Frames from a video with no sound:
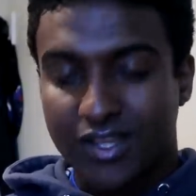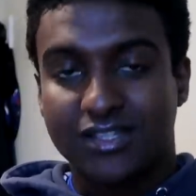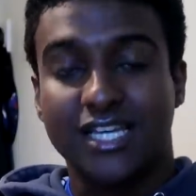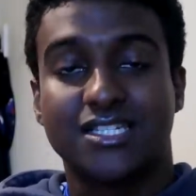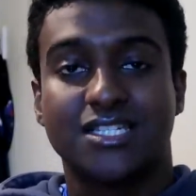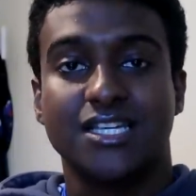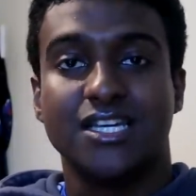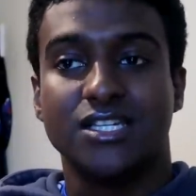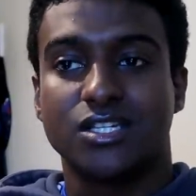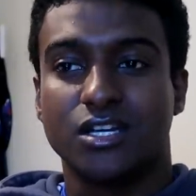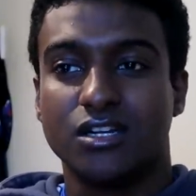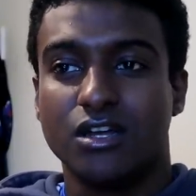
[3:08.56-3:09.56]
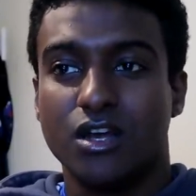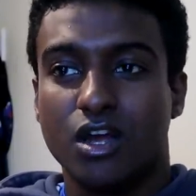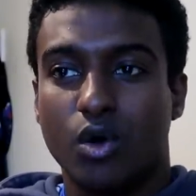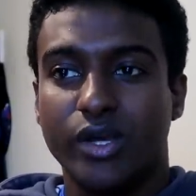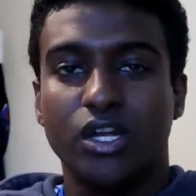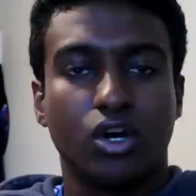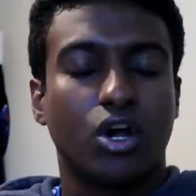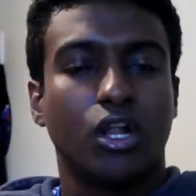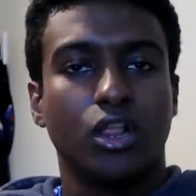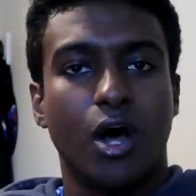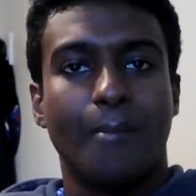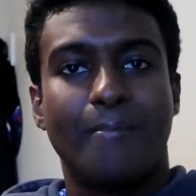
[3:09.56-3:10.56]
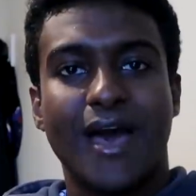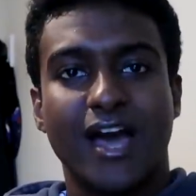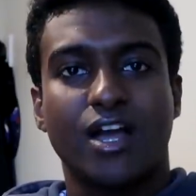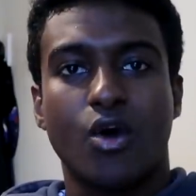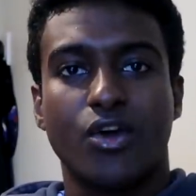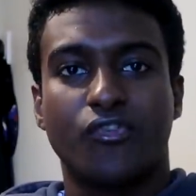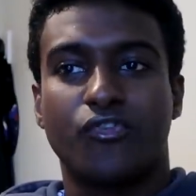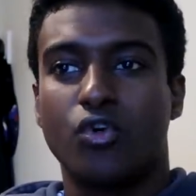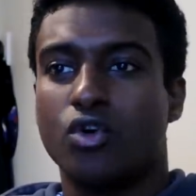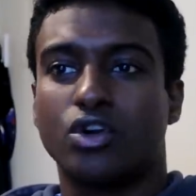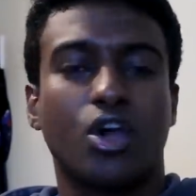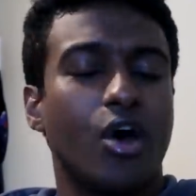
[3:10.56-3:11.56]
This season, we look a lot better going forward.